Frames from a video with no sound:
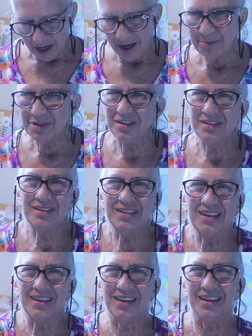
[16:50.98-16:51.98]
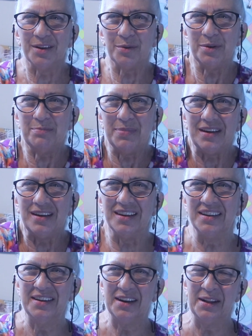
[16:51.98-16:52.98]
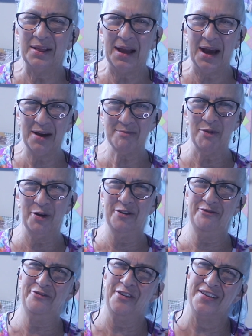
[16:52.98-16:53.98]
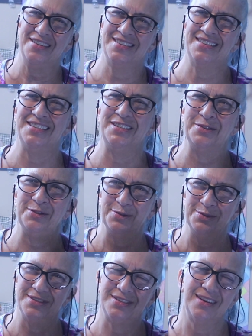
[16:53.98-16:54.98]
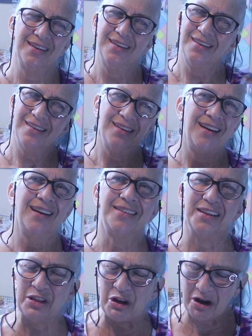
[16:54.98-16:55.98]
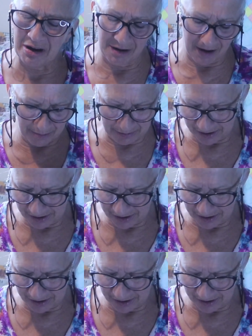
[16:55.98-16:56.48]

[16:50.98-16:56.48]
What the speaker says: I'm just thinking it would be a lot more fun to use the long arm